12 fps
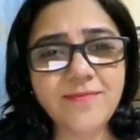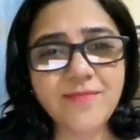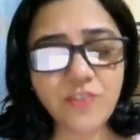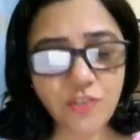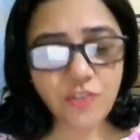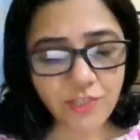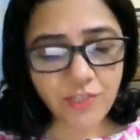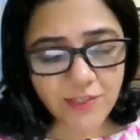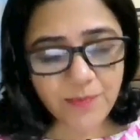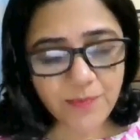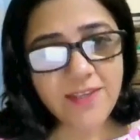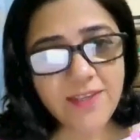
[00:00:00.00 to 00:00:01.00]
Just
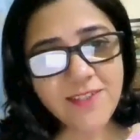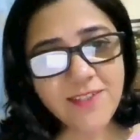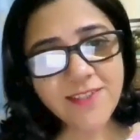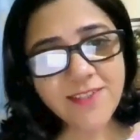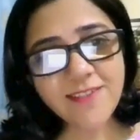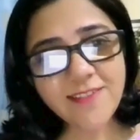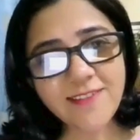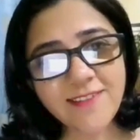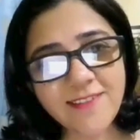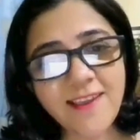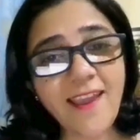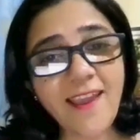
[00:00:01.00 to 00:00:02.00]
peace,
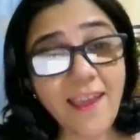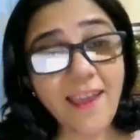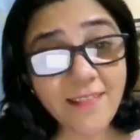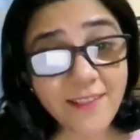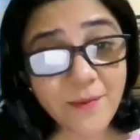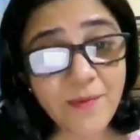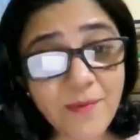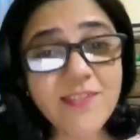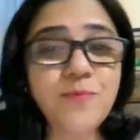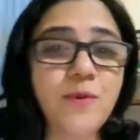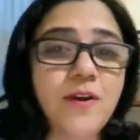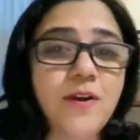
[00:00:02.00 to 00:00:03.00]
and the
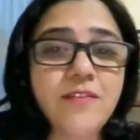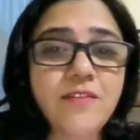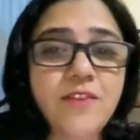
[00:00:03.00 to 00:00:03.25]
best part,